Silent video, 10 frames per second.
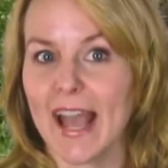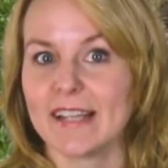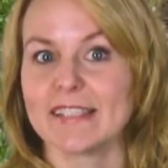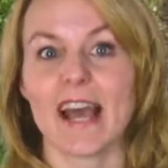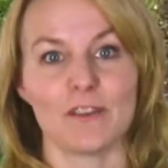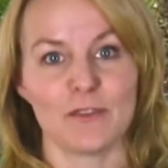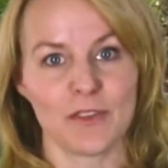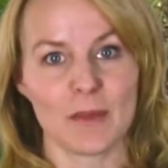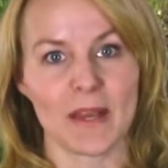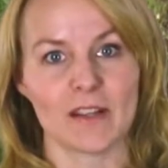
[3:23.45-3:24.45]
eggs and
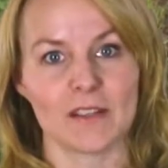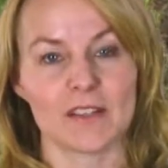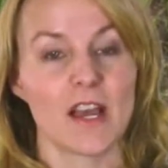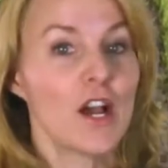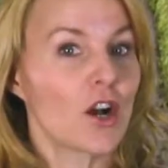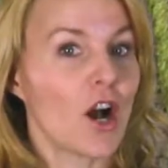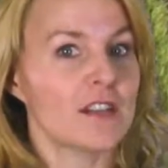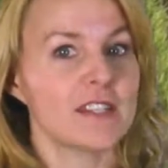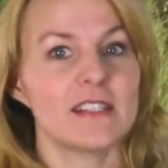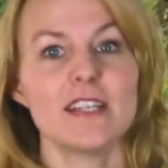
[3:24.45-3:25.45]
females,
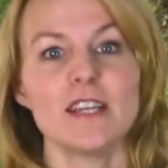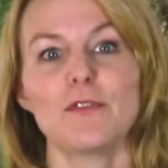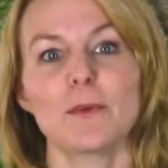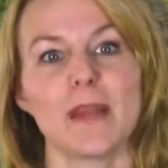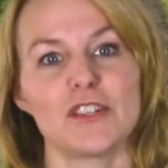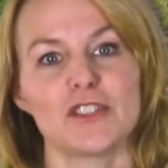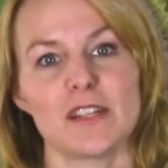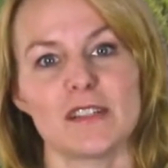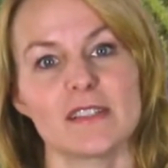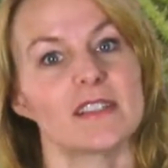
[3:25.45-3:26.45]
causing
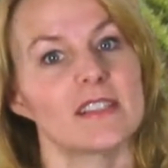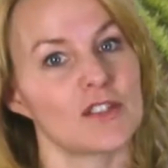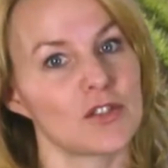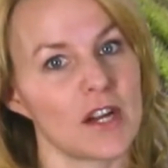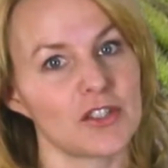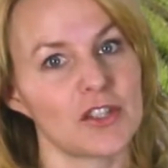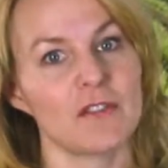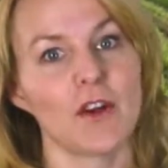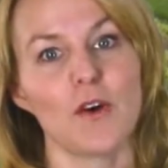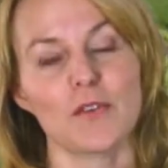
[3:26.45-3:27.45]
deformations, destruction
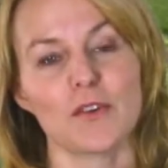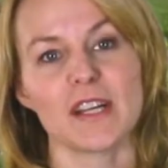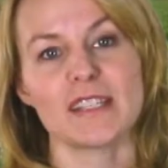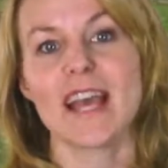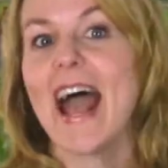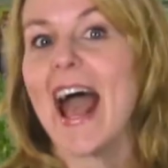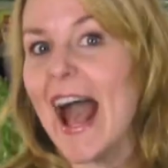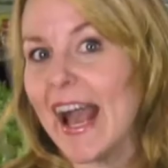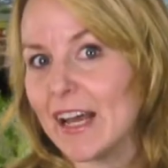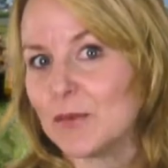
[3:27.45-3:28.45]
of ovaries,
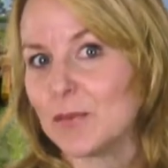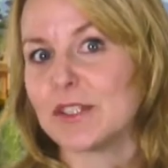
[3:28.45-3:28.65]
and